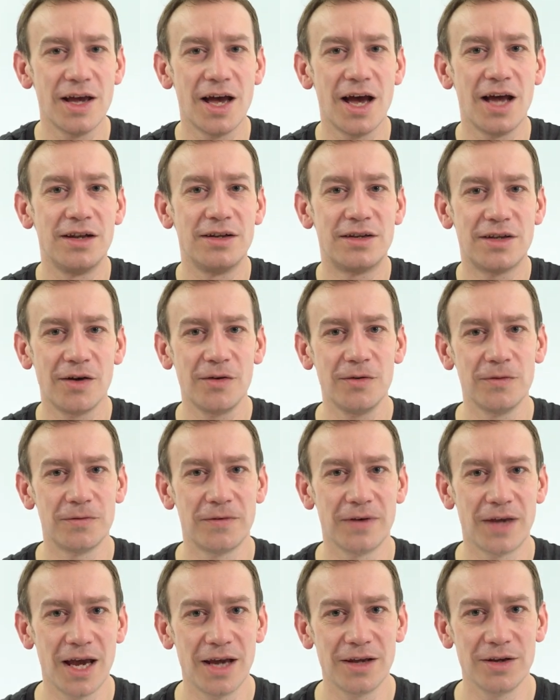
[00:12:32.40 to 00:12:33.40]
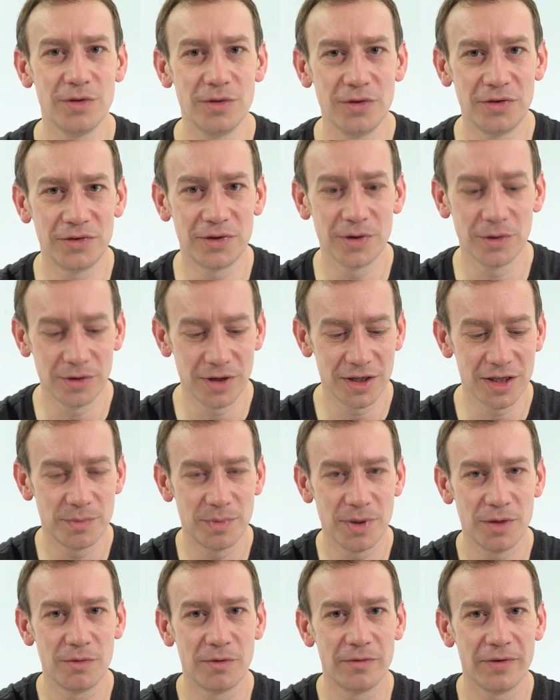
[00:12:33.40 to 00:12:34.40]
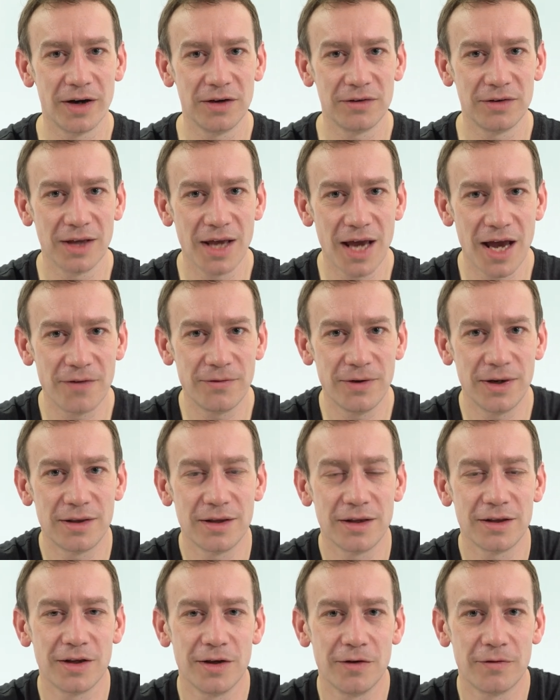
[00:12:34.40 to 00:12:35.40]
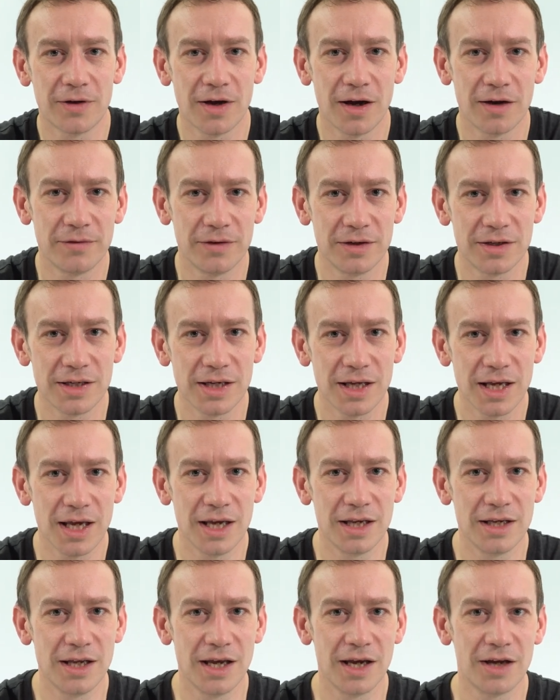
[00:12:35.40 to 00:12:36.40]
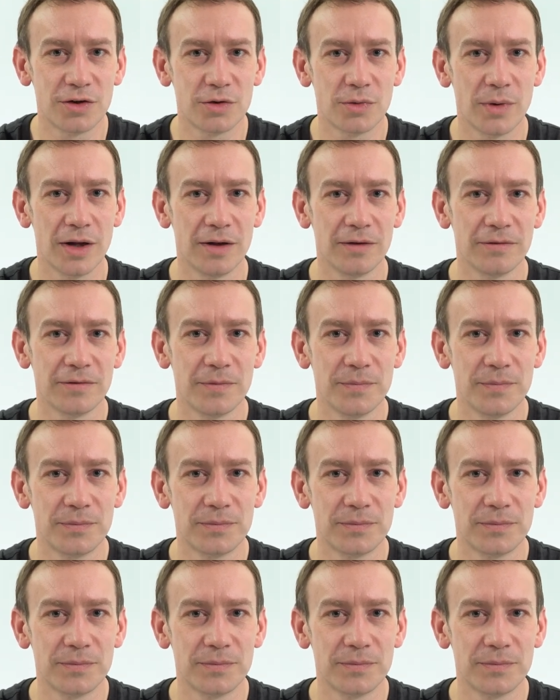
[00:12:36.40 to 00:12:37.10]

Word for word: And don't forget, you still need to be revising everything that you've covered in year 12.